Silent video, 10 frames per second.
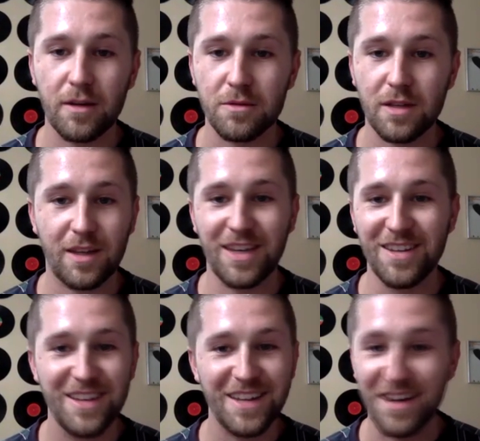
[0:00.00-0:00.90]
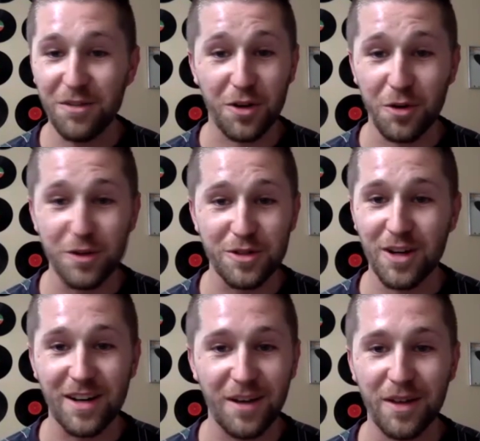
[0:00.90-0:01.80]
I was like, could I record this
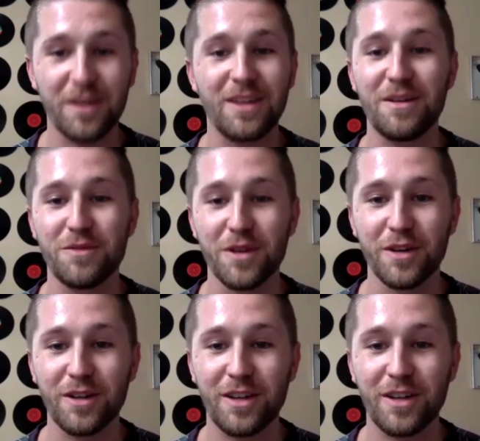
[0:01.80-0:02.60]
right now? I think I have the hook.